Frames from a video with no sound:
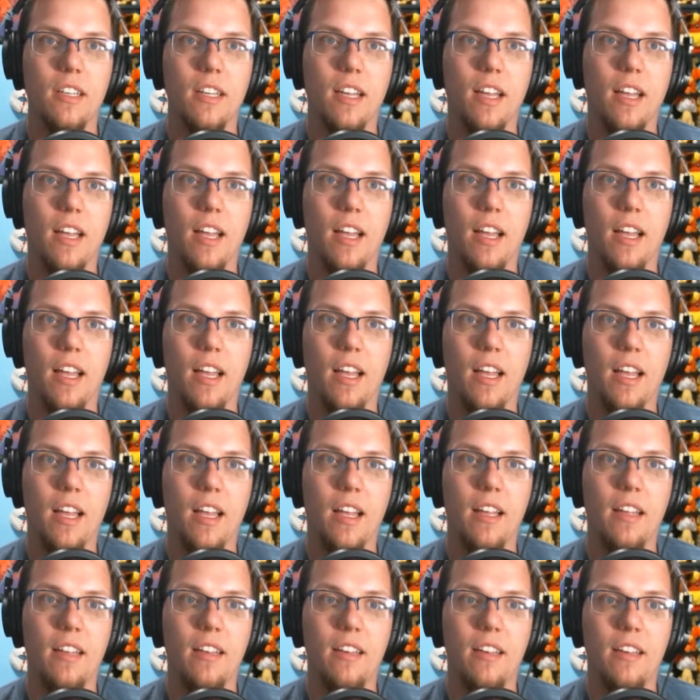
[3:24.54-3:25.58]

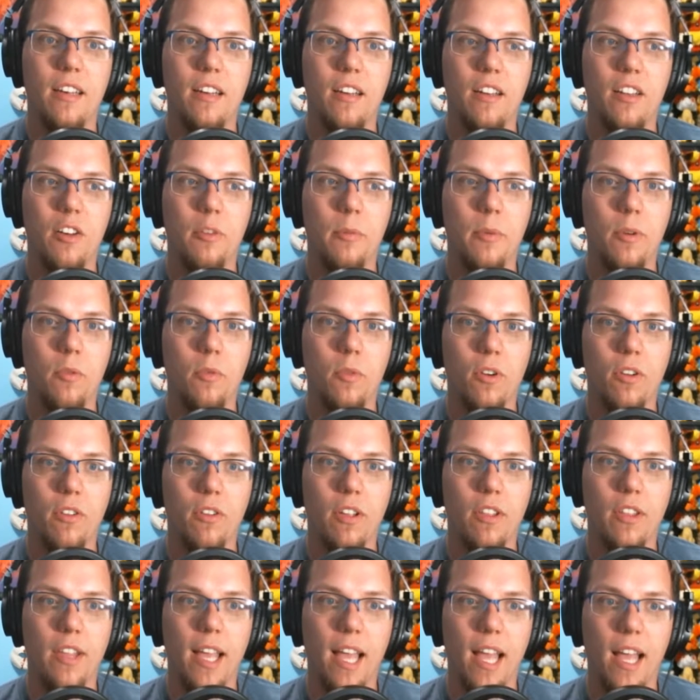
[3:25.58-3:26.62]
uh, did a little bit of work
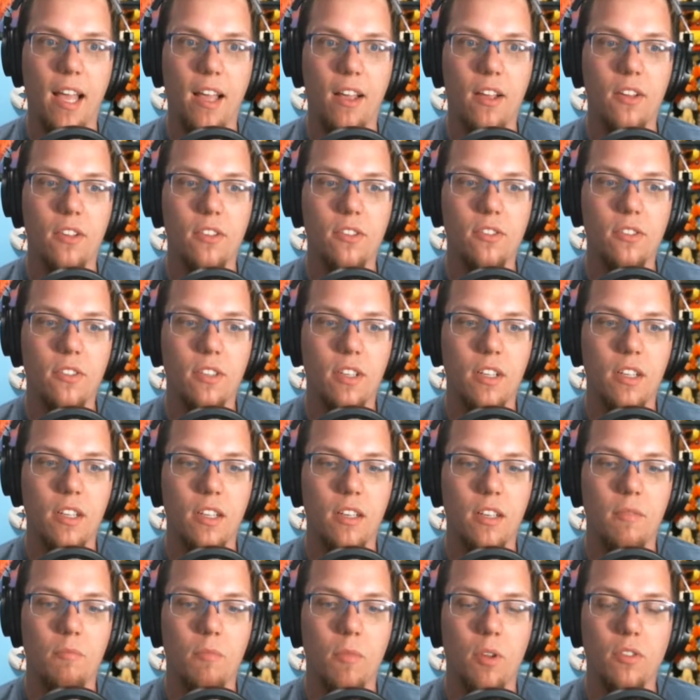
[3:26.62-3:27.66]
around the house,
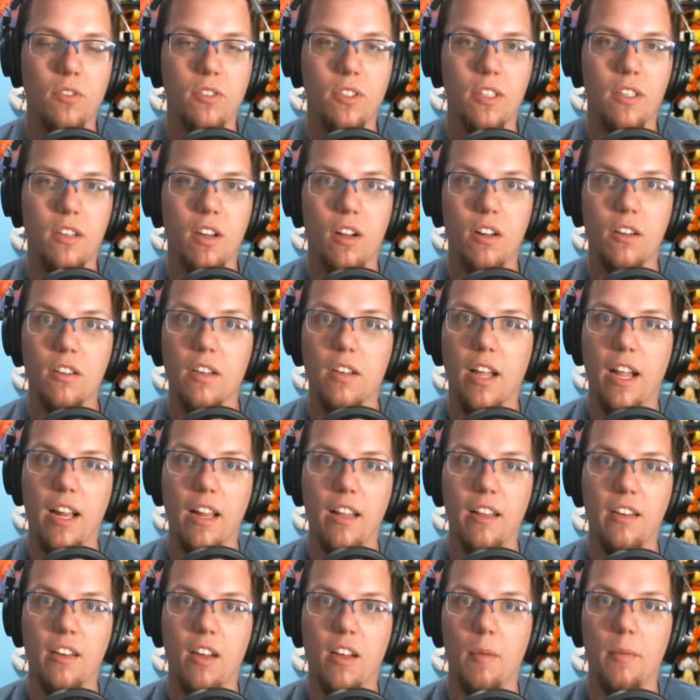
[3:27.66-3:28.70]
mostly talked to
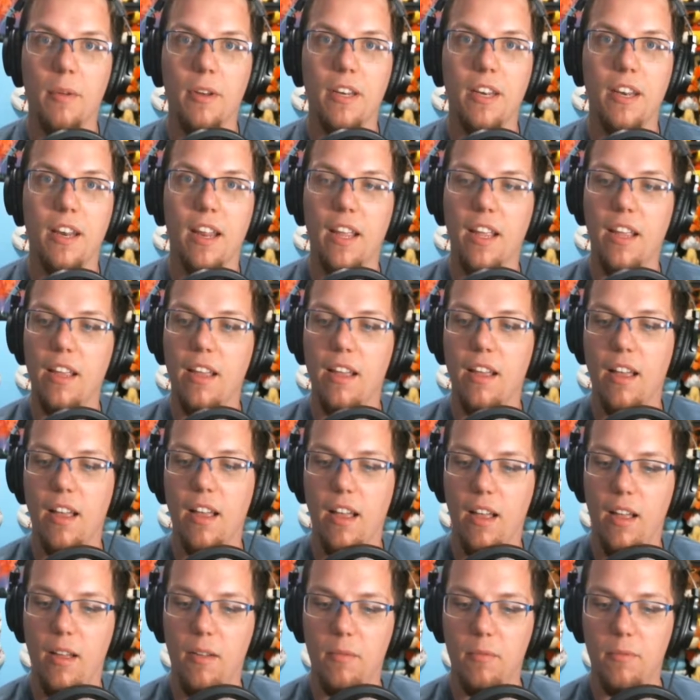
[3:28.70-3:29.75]
Alan and Tommy today.
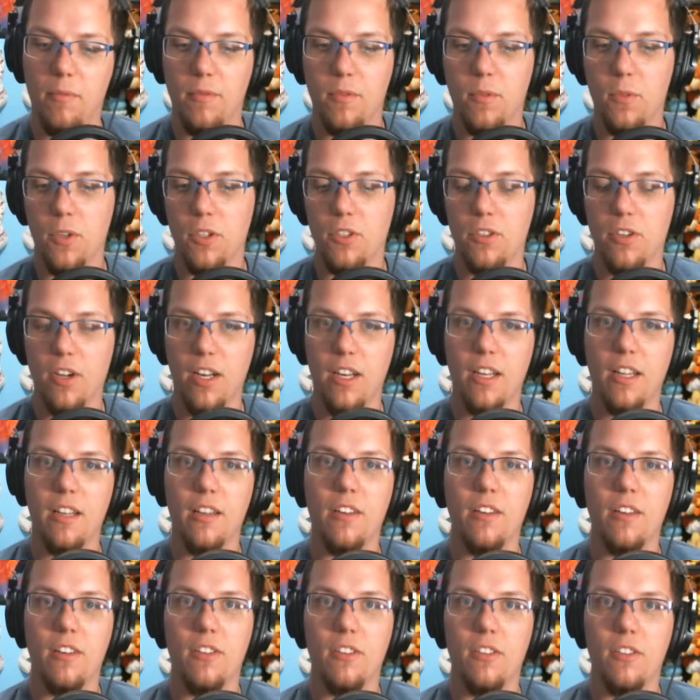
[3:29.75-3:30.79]
Um, we are trying
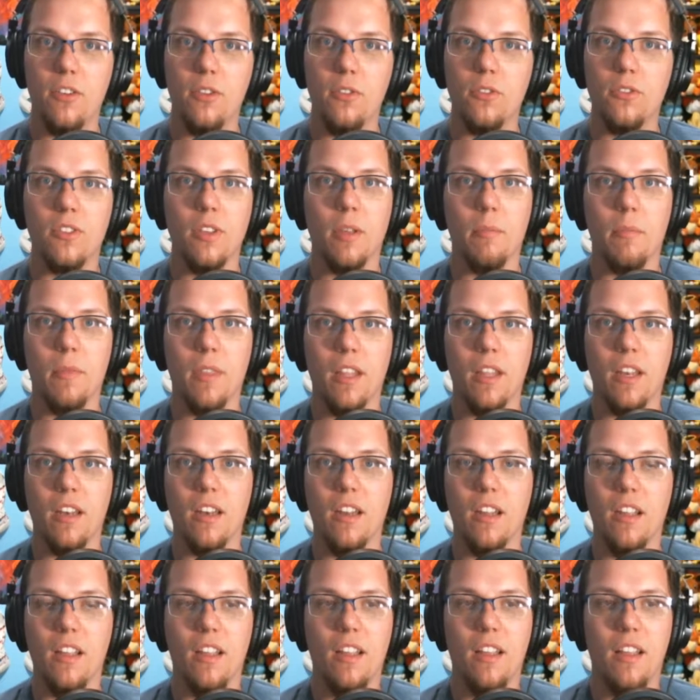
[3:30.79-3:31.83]
to do something,
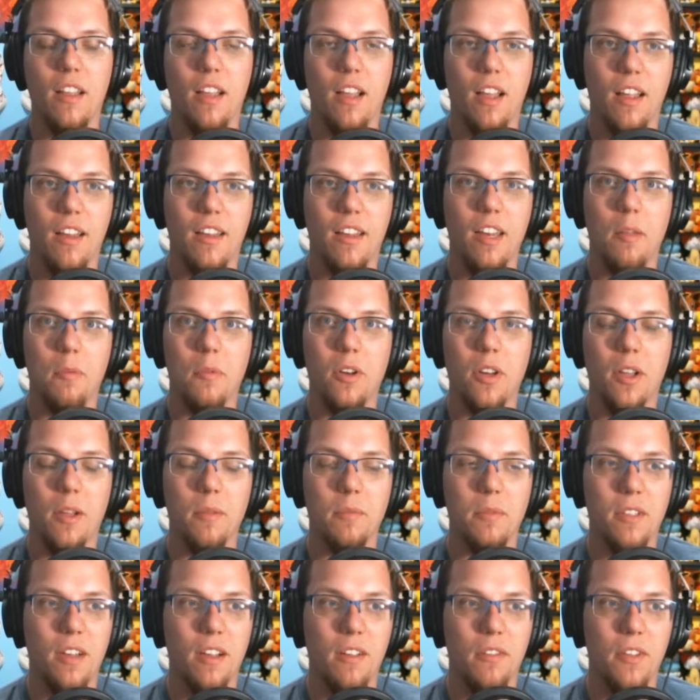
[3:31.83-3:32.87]
uh, tabletop
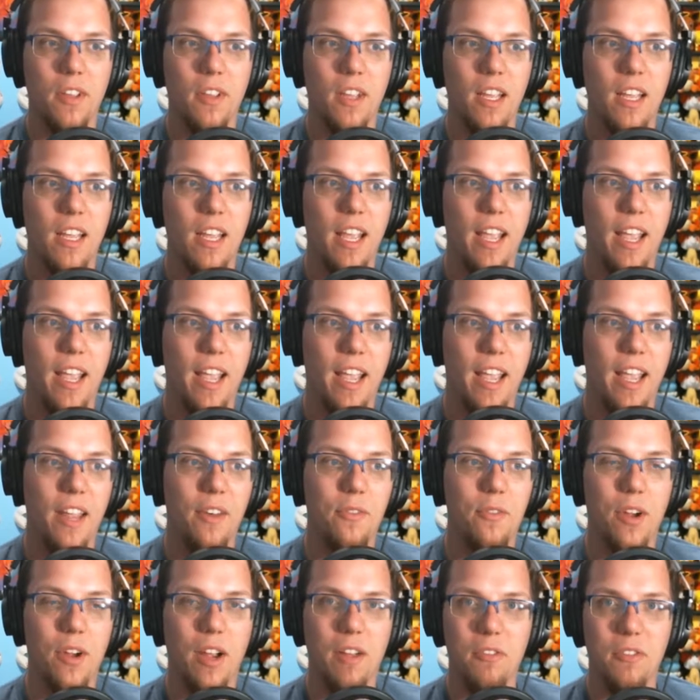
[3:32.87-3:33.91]
stuff,
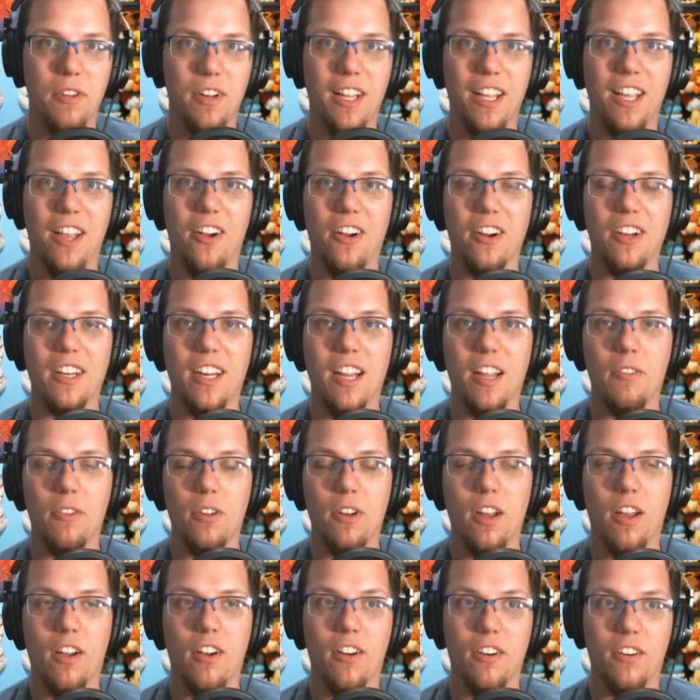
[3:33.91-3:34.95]
and we're having a really hard time, well,
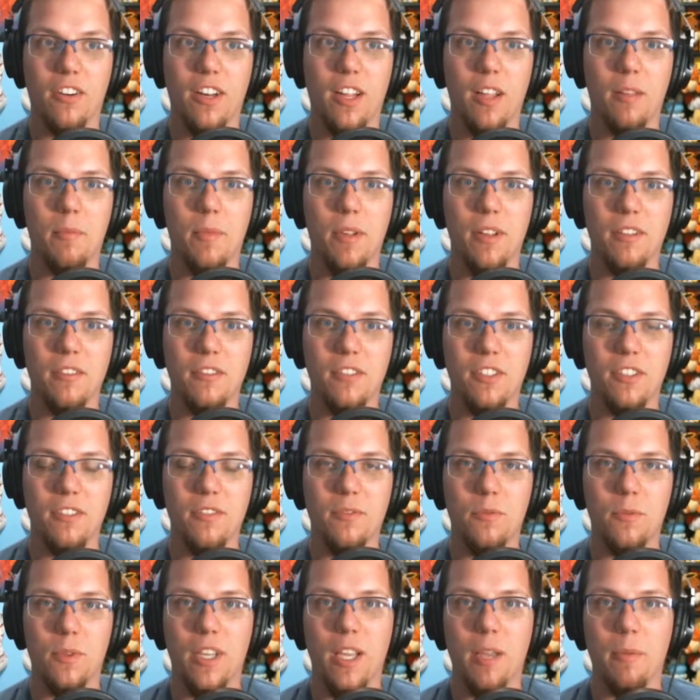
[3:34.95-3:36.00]
not a hard time, but just,
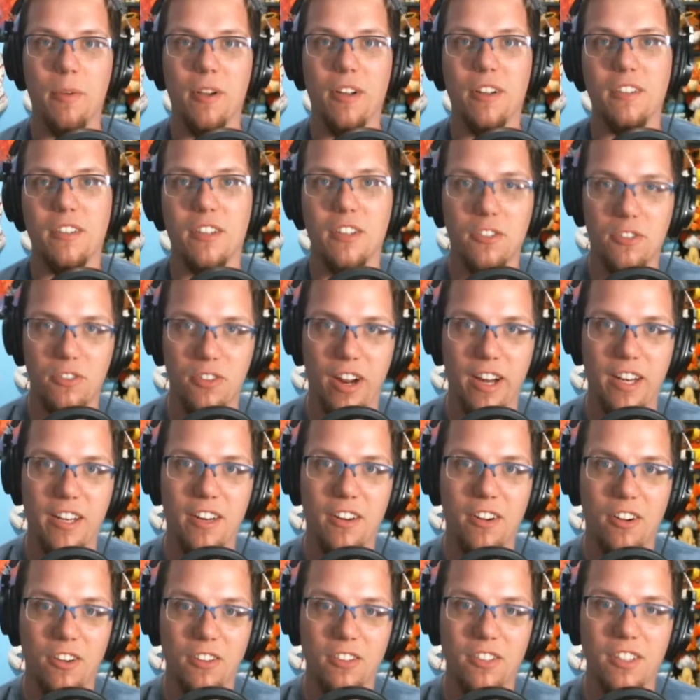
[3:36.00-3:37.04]
we keep on
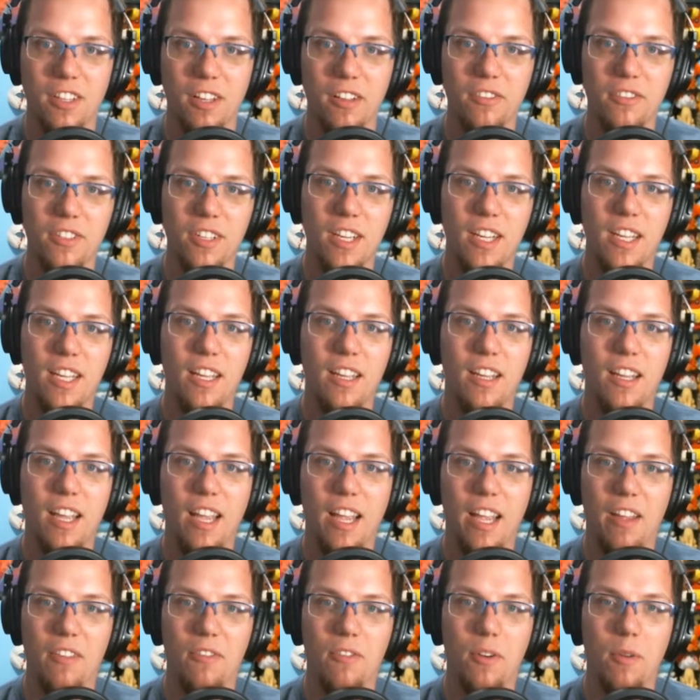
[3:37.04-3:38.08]
distracting ourselves
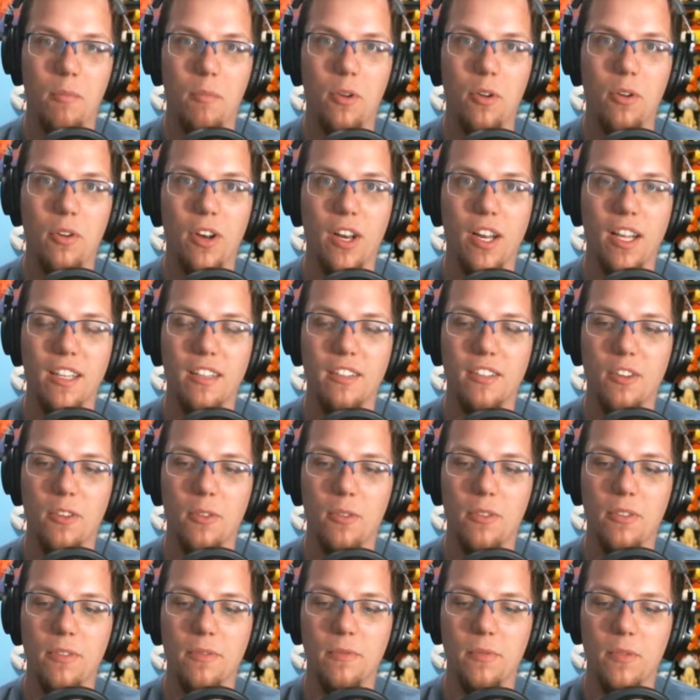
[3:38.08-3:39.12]
eh, from doing it,
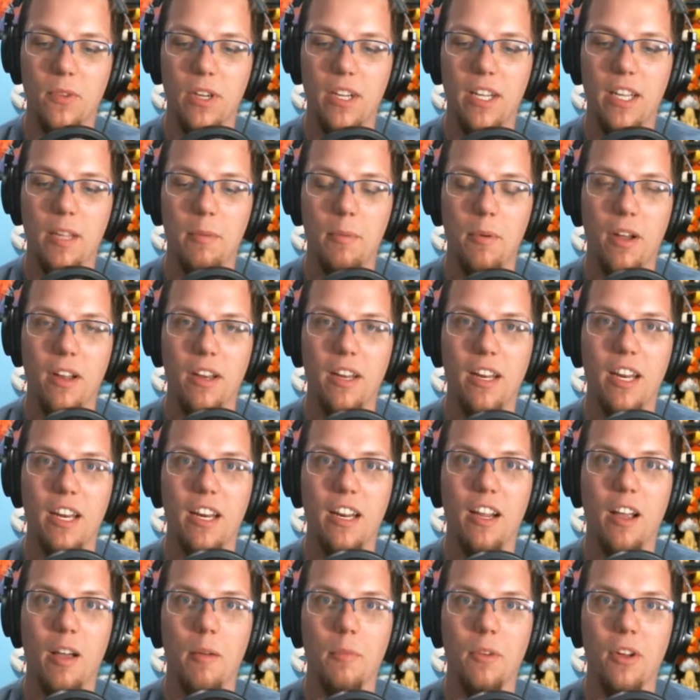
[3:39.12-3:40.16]
so we keep on
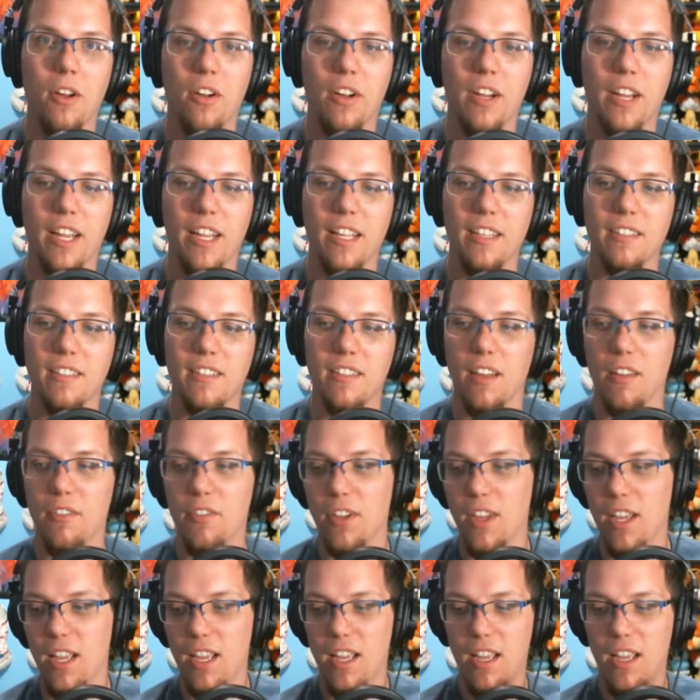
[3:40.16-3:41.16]
ending up talking and stuff.